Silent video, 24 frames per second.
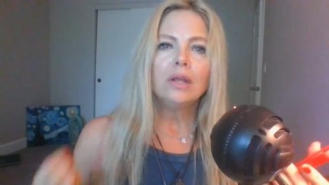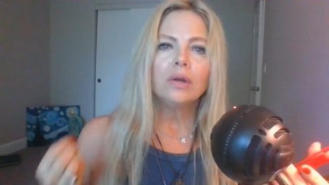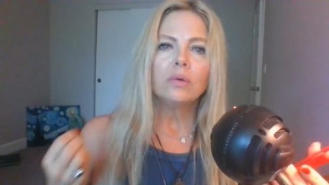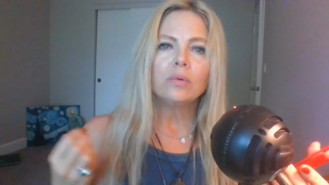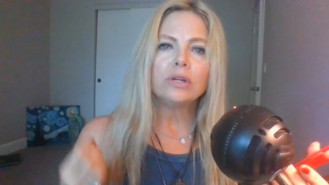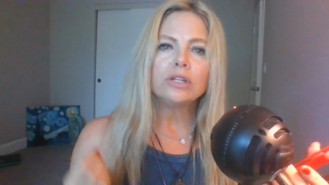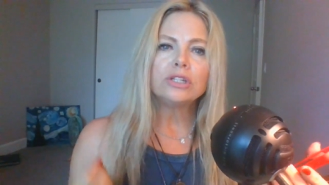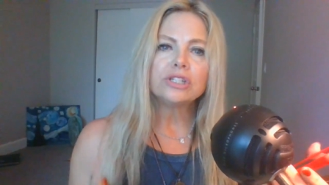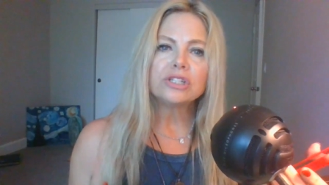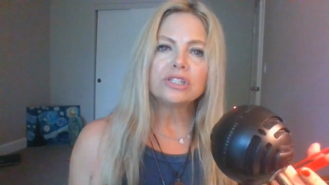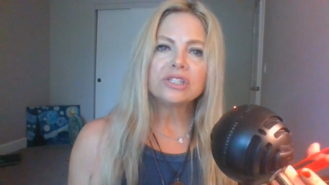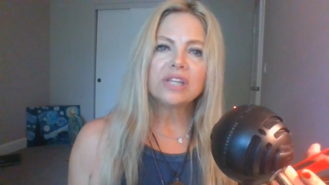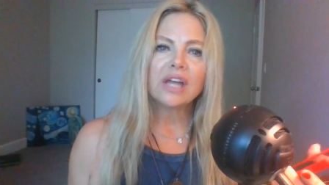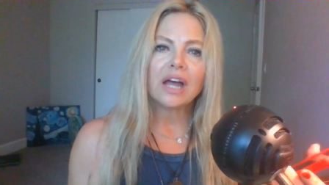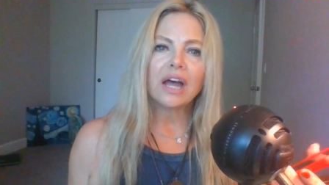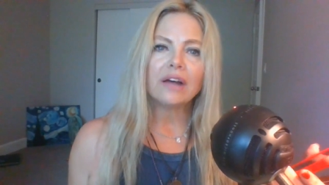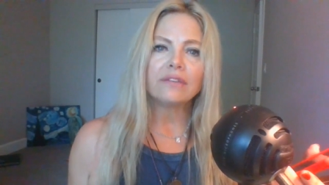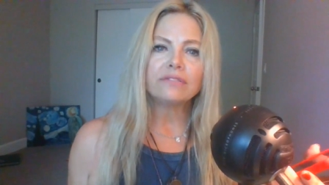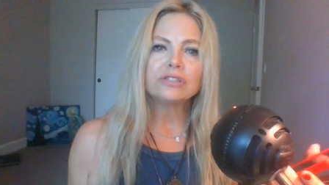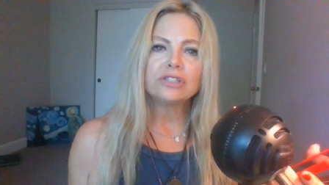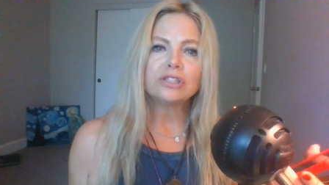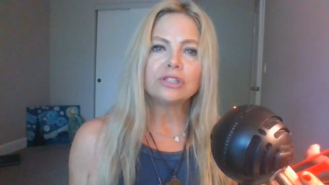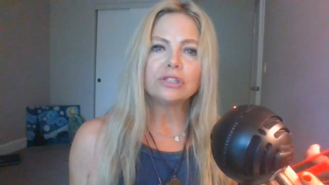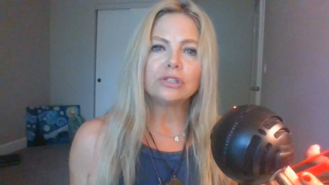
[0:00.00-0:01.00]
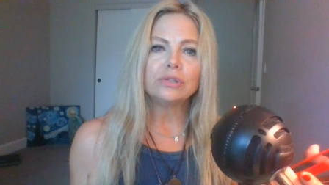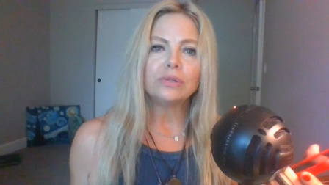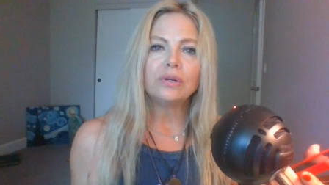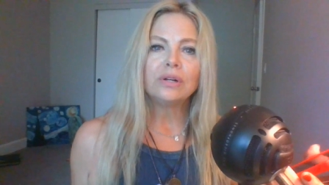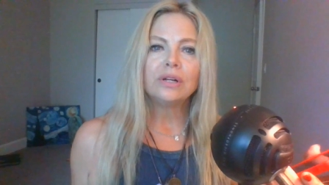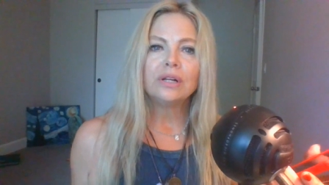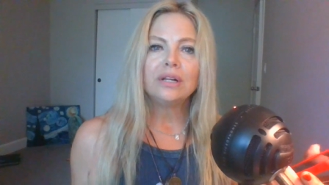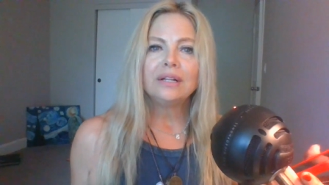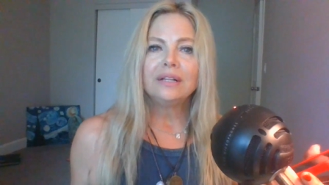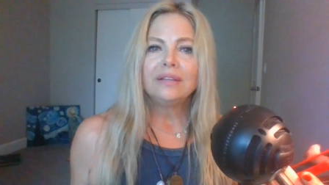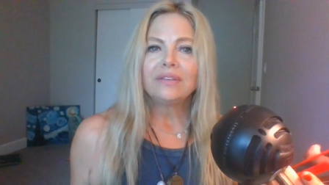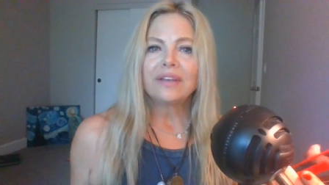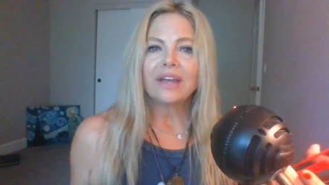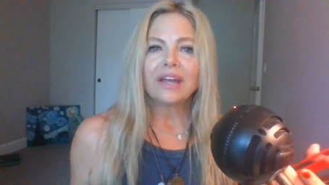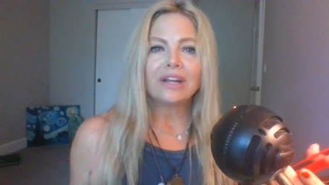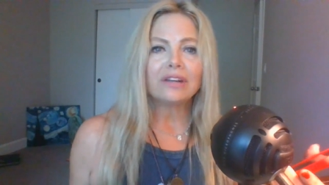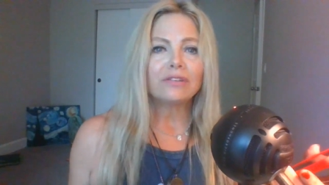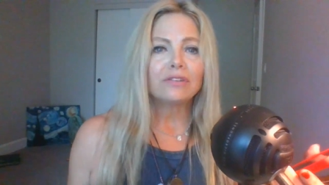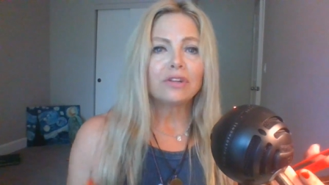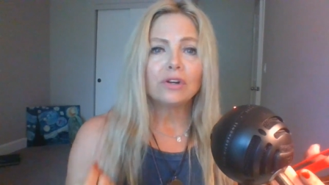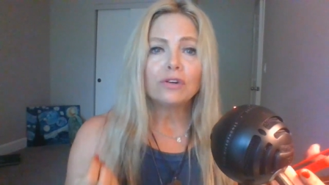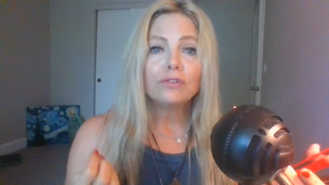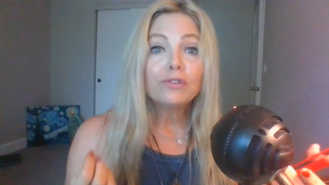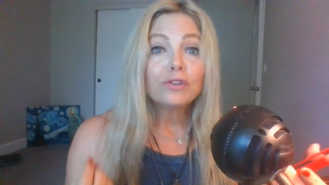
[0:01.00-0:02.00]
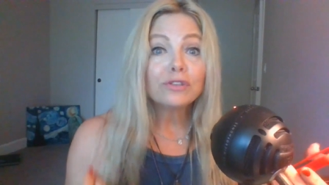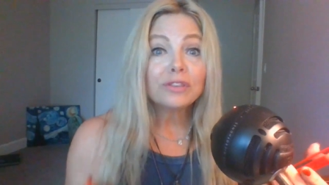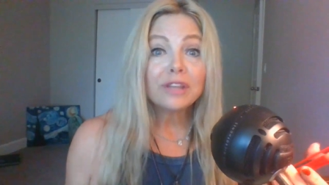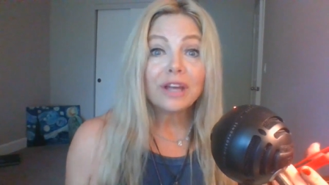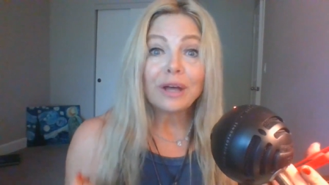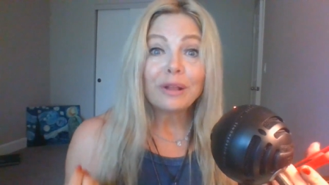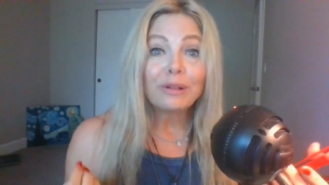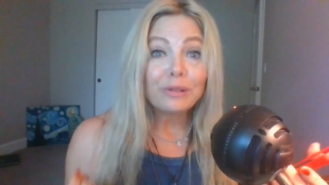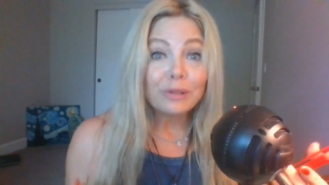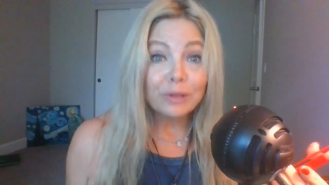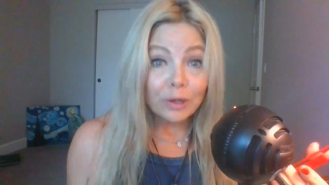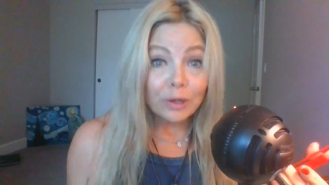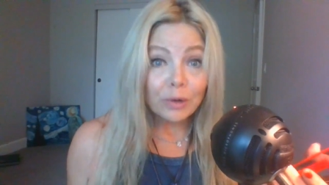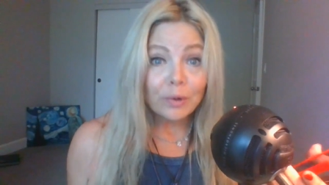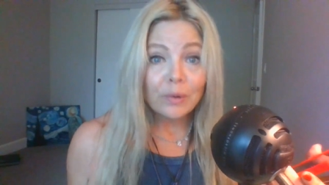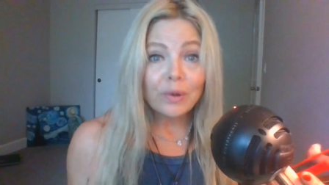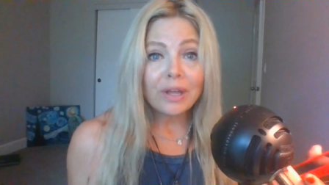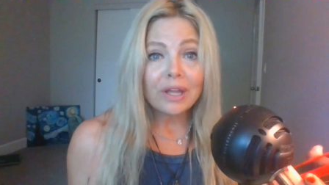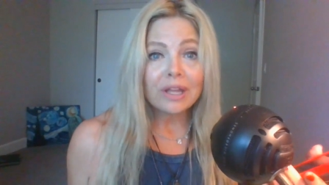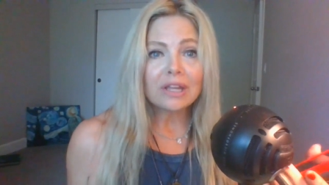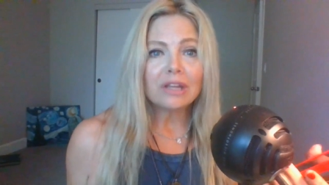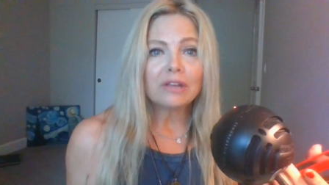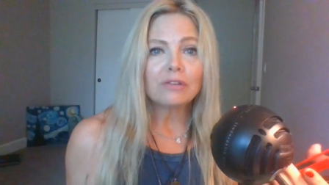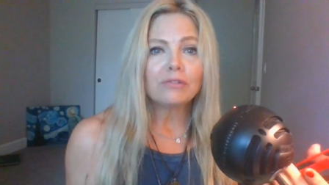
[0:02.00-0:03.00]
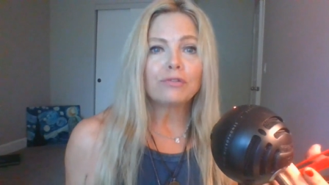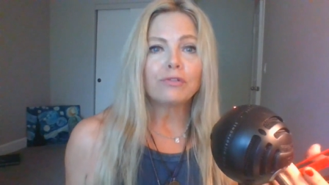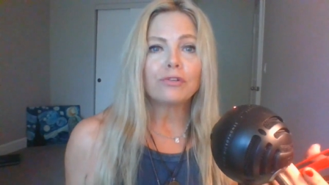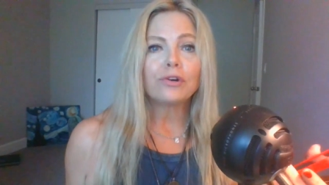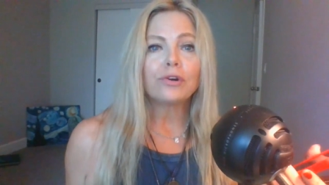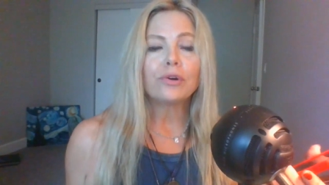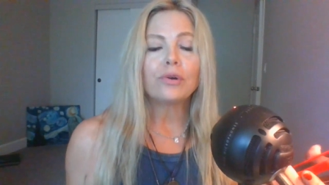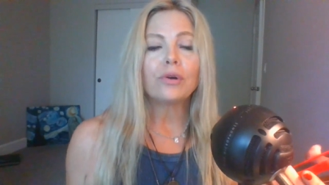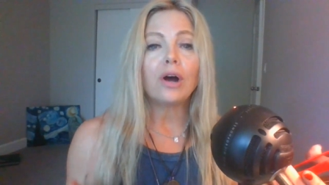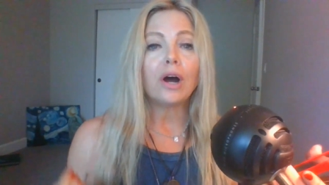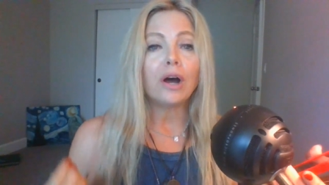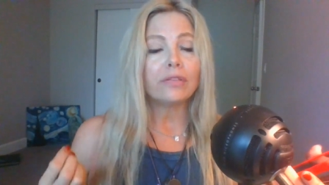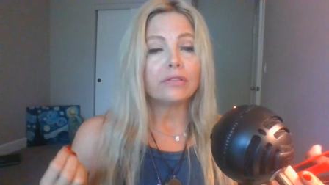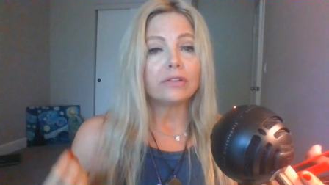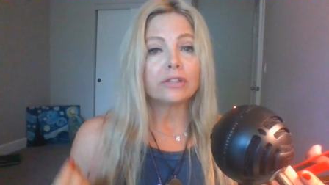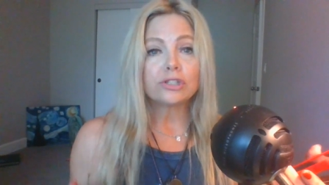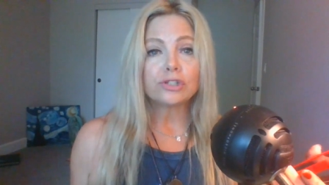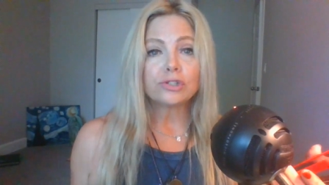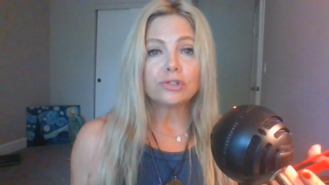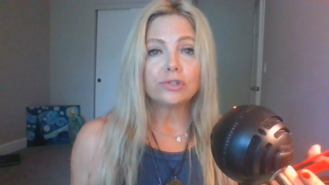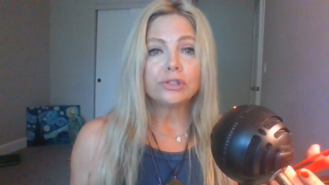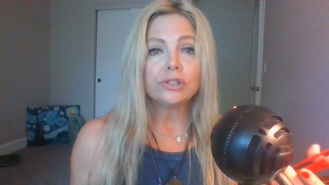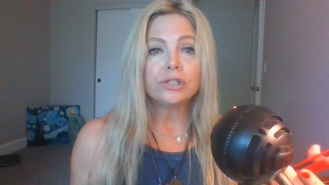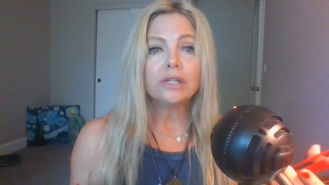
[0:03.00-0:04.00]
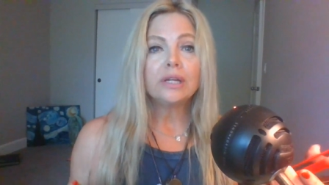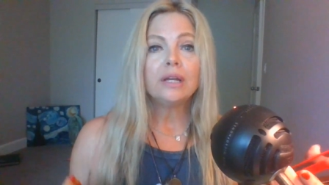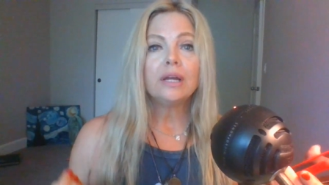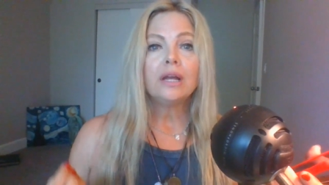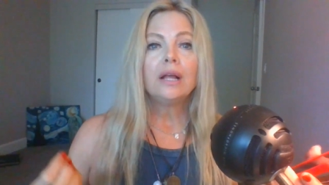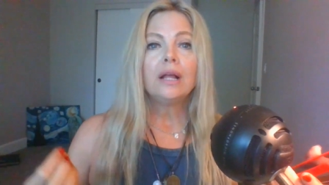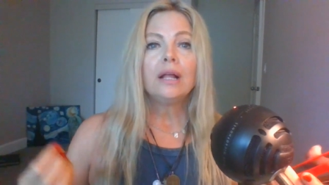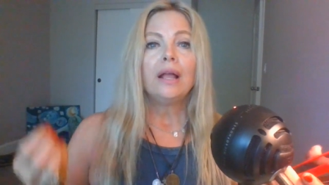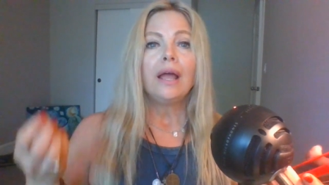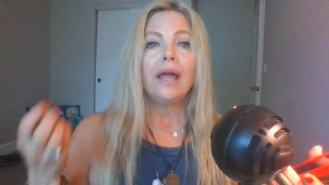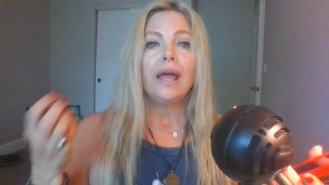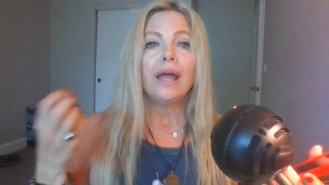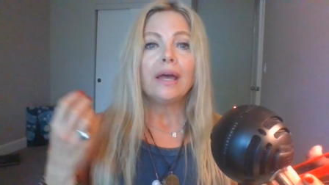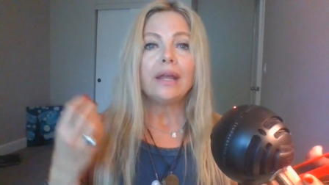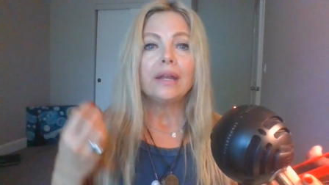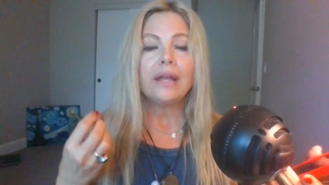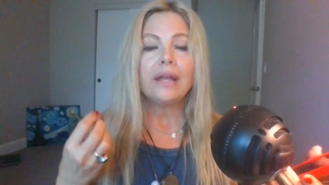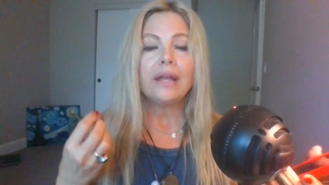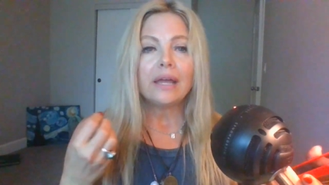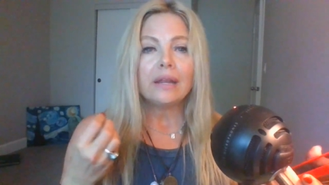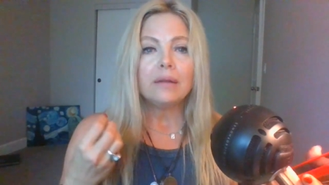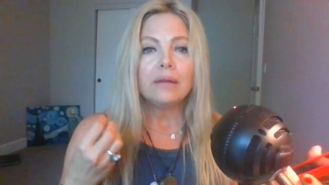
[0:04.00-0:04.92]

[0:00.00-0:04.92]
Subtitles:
We just have to kind of go for that low-hanging fruit on the tree and